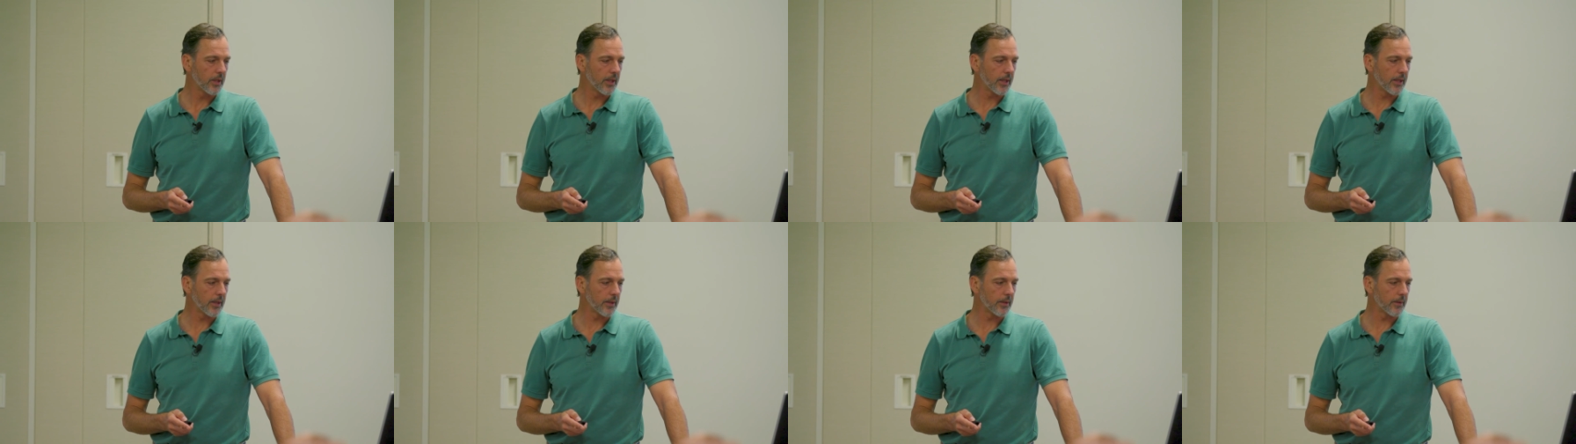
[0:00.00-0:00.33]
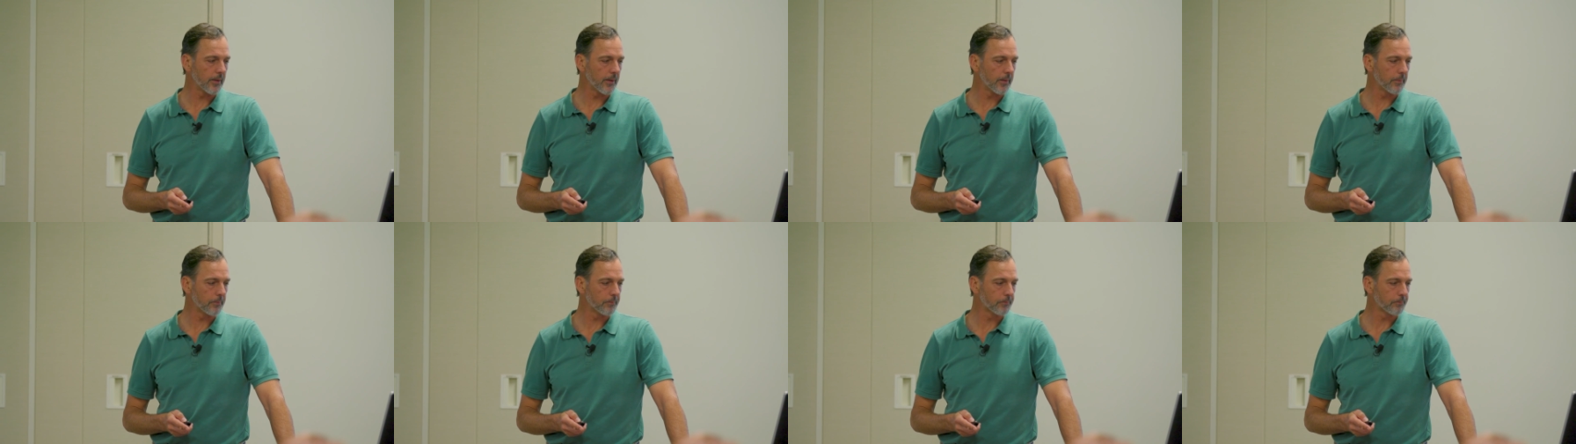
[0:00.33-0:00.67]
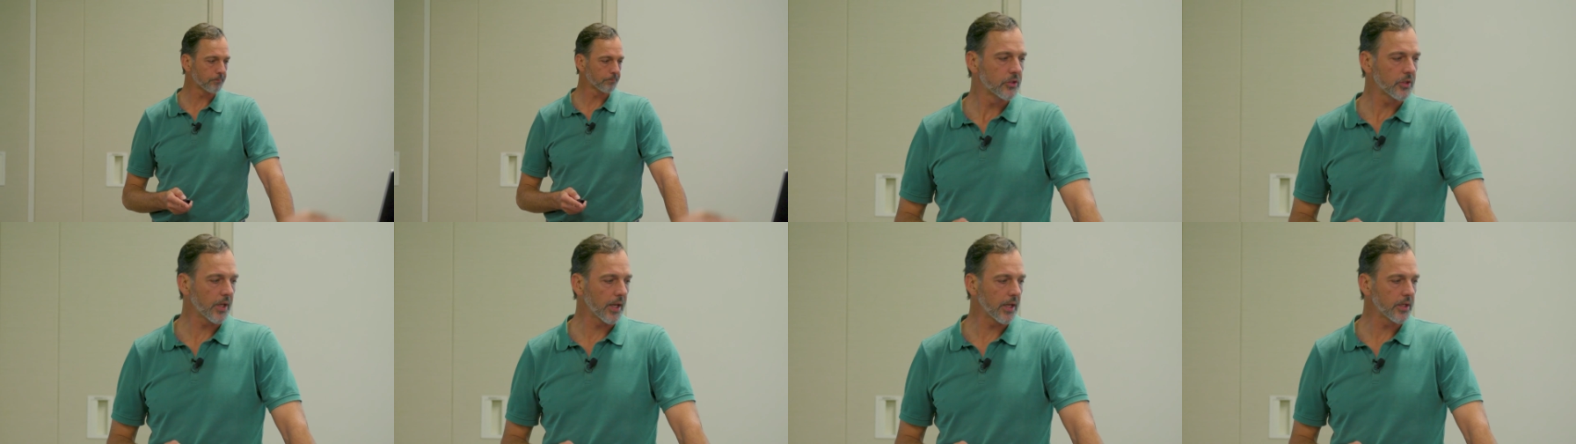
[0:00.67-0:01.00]
And um,
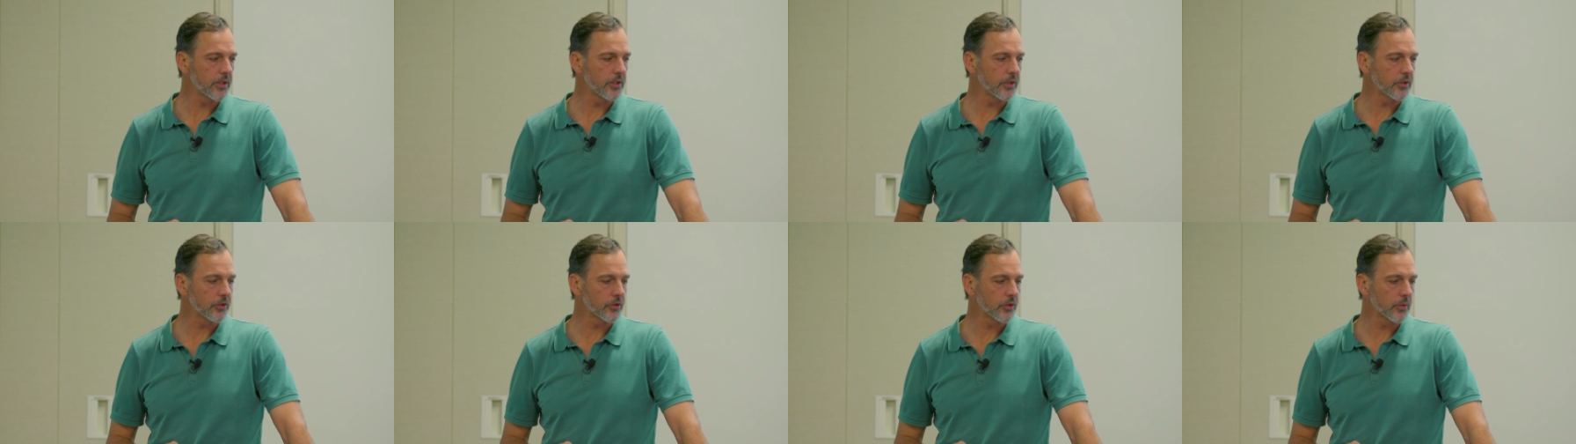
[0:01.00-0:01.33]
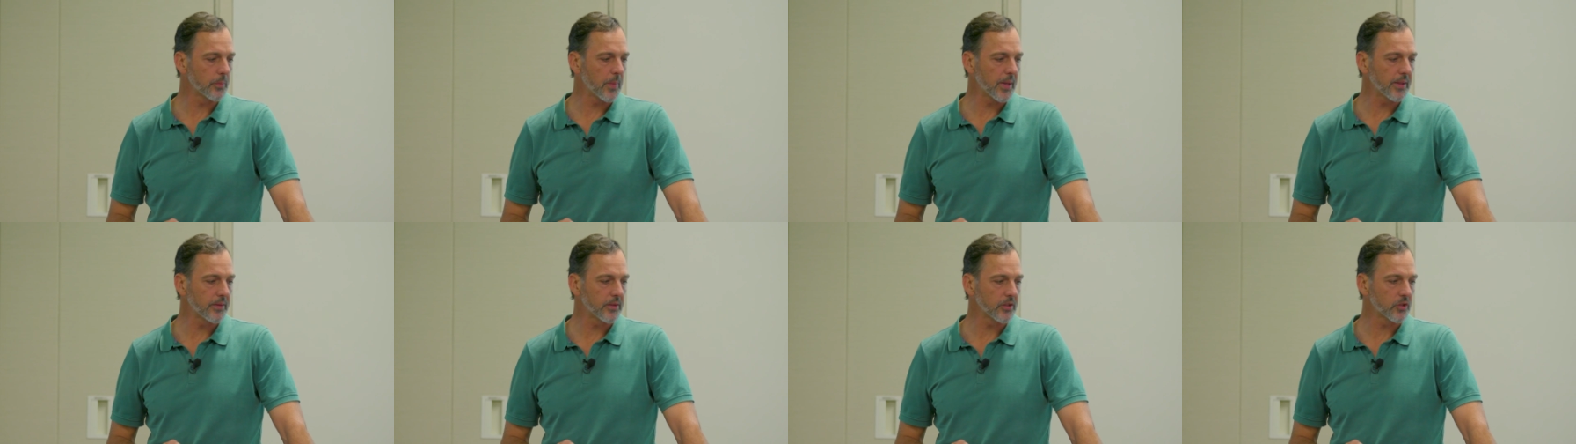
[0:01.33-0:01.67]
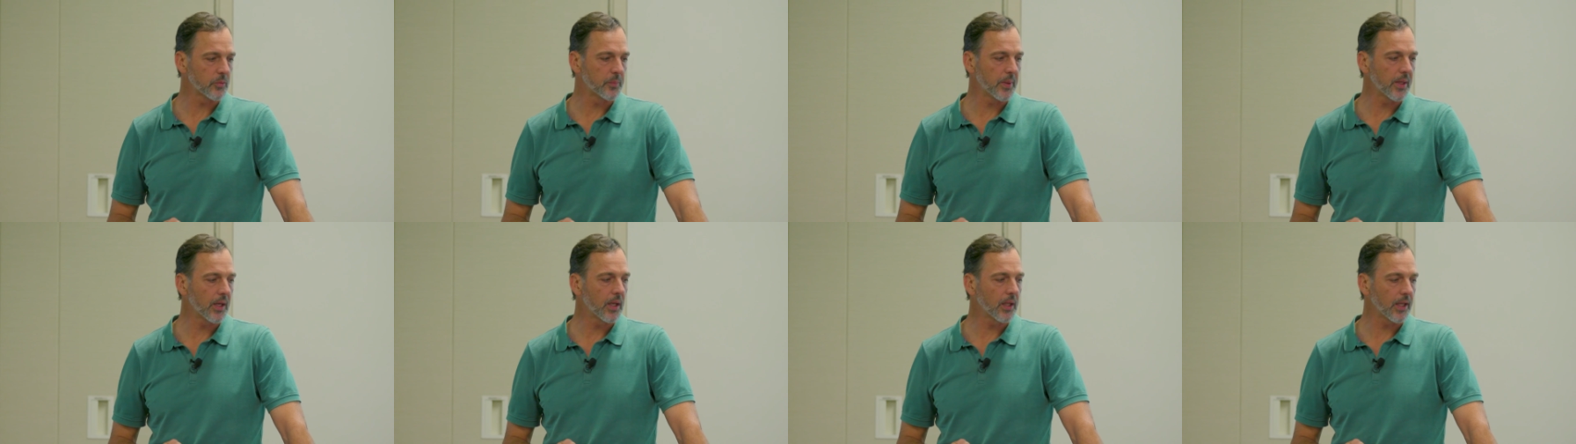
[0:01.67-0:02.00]
scientists make
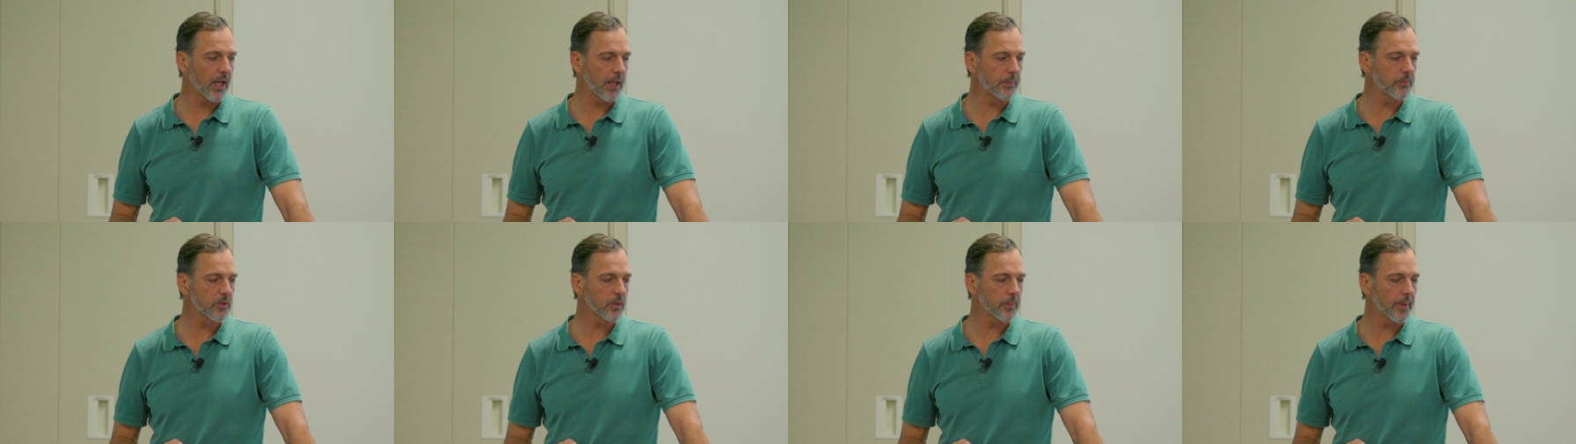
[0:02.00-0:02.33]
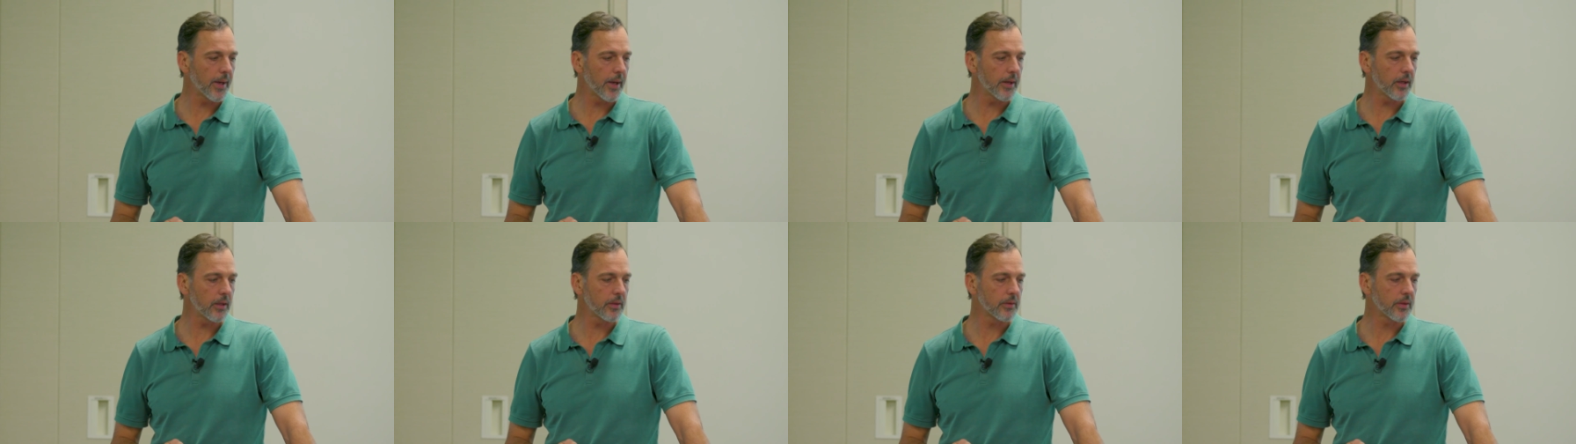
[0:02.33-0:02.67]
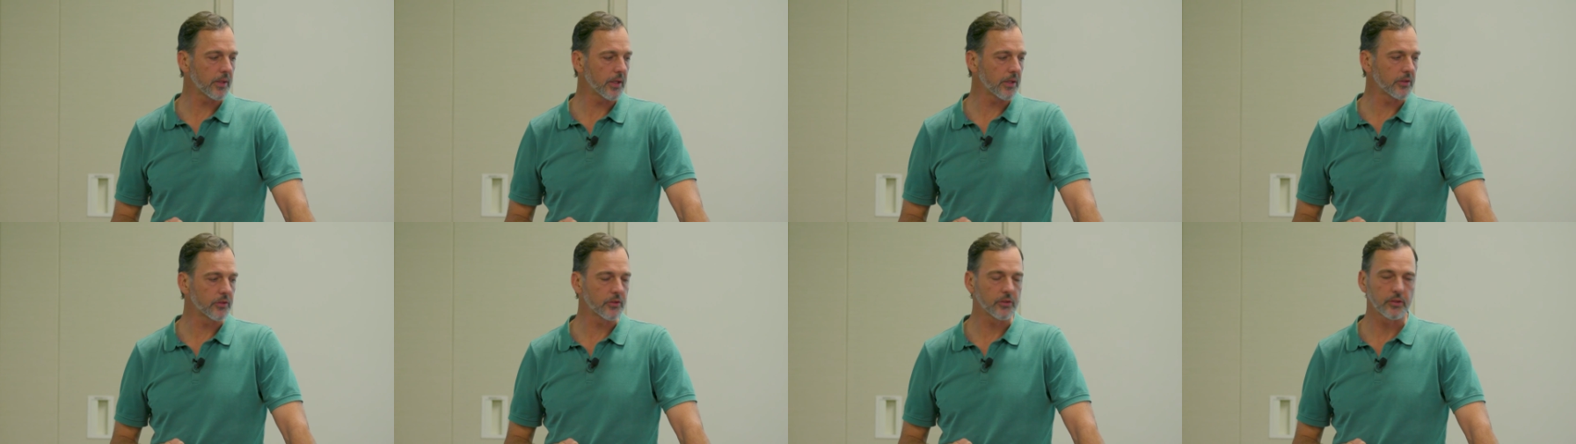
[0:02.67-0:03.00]
these big claims about it
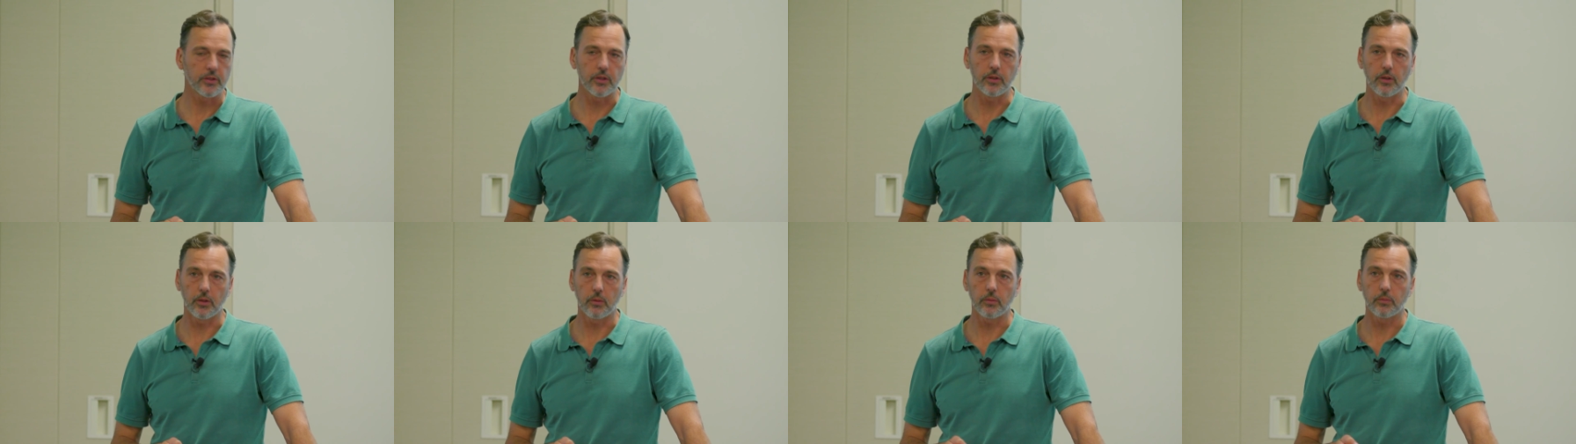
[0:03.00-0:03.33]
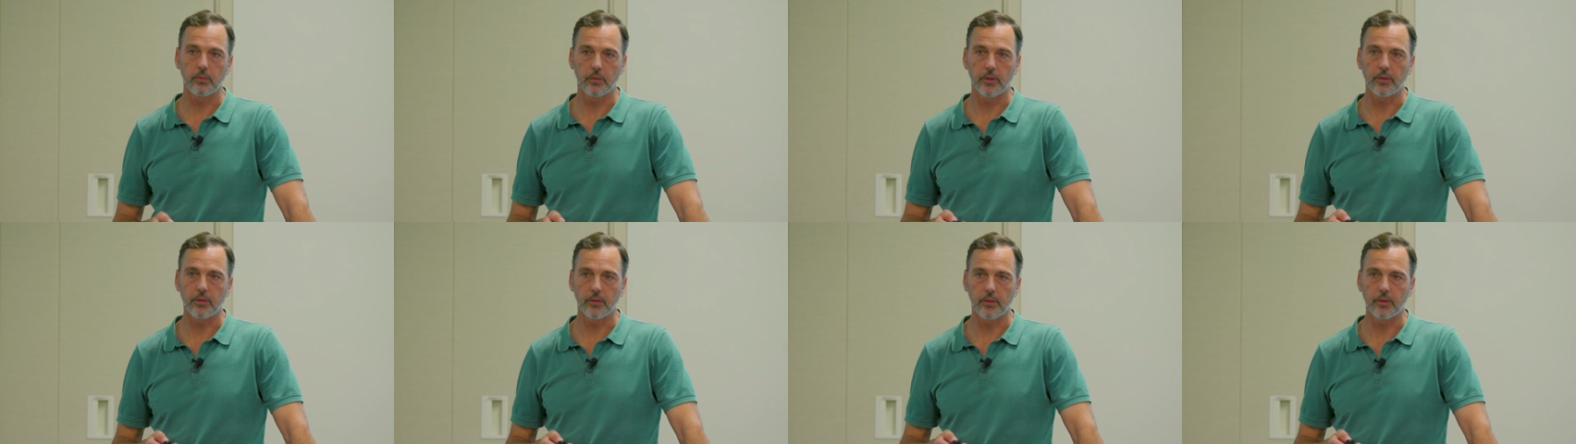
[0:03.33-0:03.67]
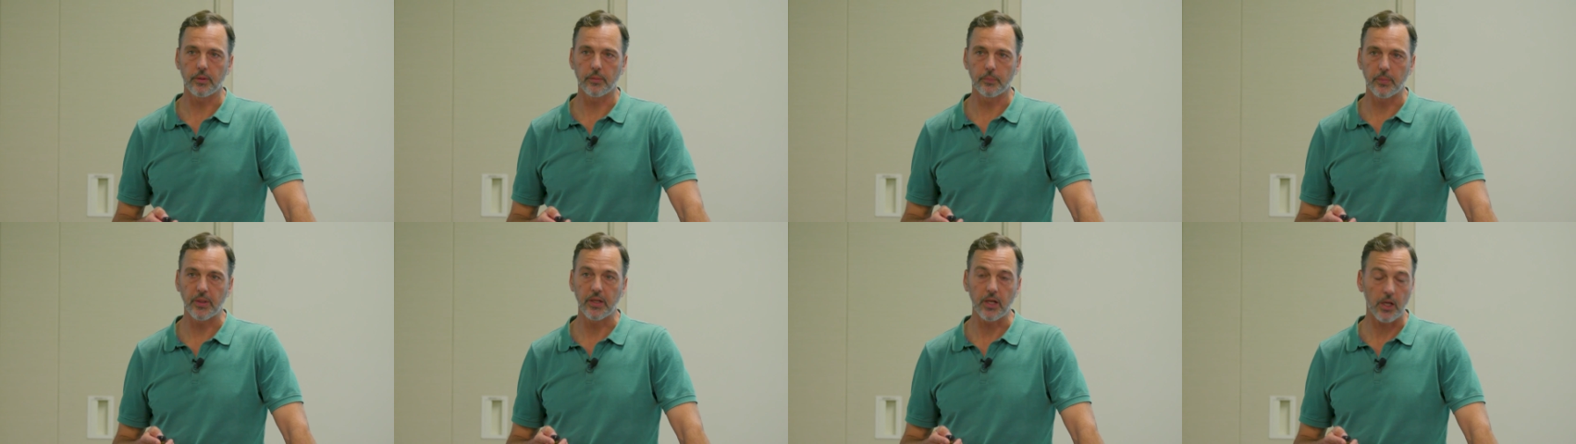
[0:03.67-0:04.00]
that it's you know
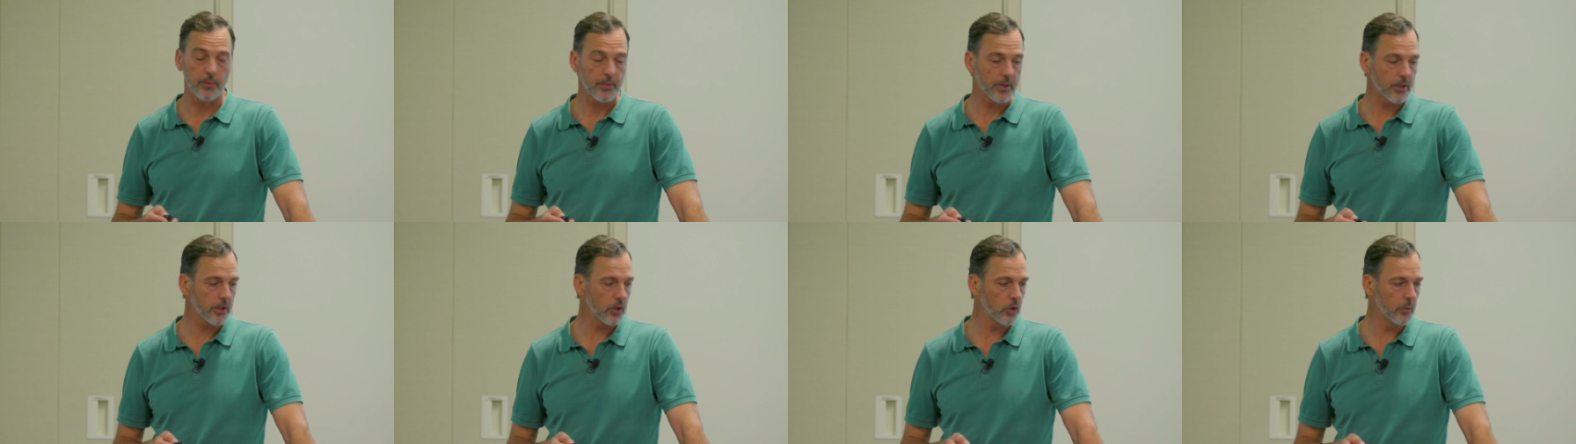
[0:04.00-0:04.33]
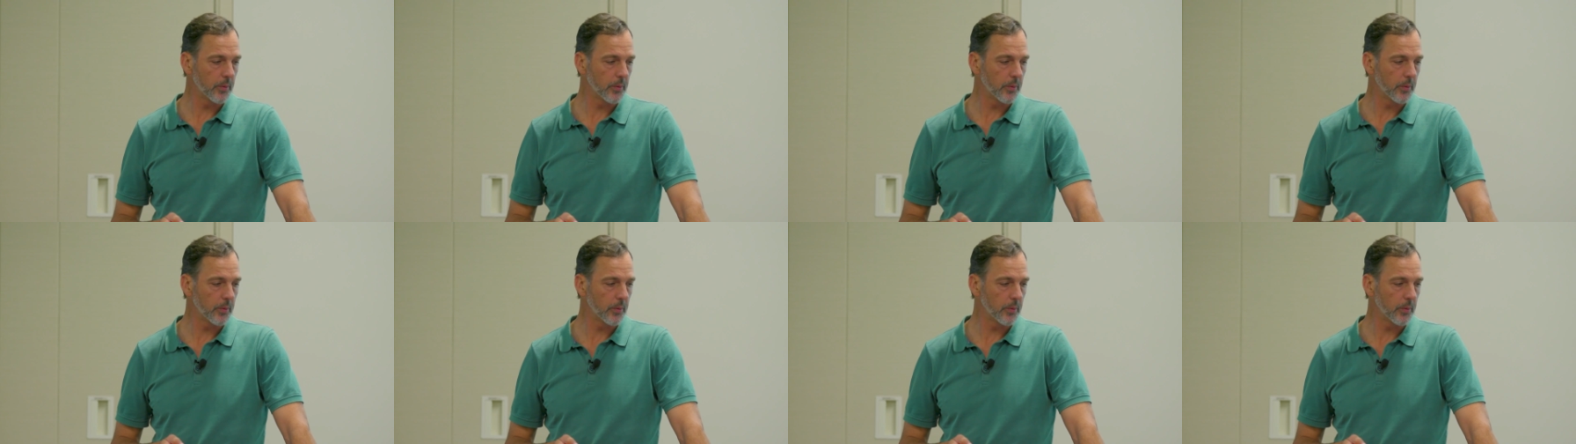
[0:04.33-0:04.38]
becoming